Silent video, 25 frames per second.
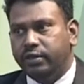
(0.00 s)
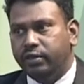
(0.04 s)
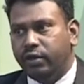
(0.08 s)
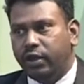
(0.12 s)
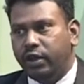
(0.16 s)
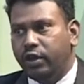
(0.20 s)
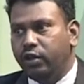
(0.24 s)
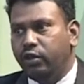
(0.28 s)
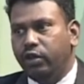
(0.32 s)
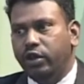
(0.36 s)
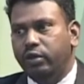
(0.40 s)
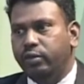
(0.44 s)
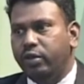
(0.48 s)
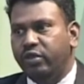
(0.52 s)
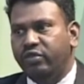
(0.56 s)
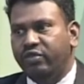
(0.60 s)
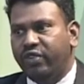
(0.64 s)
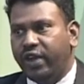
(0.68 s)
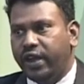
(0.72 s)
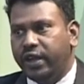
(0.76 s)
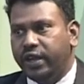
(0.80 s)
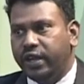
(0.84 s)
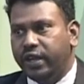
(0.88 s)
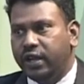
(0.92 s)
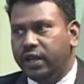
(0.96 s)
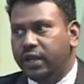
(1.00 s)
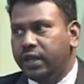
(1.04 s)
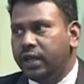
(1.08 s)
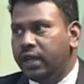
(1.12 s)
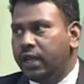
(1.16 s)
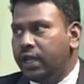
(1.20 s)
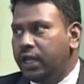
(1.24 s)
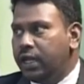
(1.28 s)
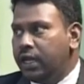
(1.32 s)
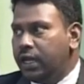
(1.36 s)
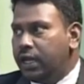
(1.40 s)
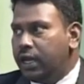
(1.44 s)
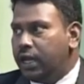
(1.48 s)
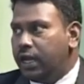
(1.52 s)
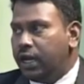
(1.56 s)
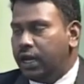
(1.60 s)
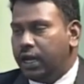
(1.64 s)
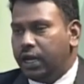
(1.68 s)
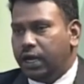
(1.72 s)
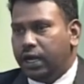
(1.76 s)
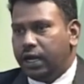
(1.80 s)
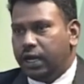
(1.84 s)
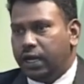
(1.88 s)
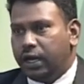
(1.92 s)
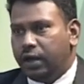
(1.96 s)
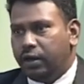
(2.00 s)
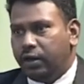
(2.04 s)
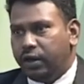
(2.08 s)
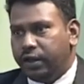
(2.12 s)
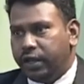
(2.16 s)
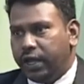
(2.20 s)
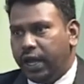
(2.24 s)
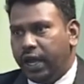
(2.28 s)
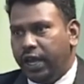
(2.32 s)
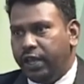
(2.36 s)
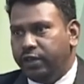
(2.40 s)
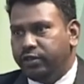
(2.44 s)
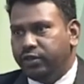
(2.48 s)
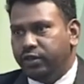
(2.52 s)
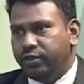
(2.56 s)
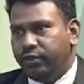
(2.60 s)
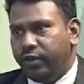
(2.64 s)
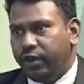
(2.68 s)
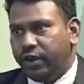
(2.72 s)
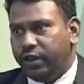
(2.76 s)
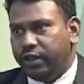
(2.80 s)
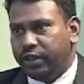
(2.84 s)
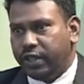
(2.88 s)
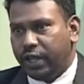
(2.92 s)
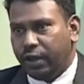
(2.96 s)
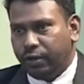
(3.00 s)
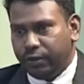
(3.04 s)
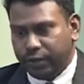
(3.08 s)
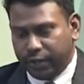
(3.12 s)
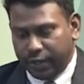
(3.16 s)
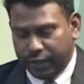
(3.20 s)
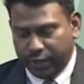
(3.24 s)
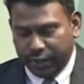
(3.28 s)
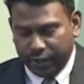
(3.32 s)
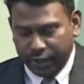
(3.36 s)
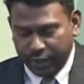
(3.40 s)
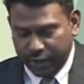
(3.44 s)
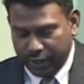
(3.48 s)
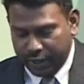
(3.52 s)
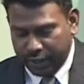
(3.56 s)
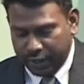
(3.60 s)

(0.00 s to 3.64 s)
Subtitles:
It's already going to be final on the ISO 40000.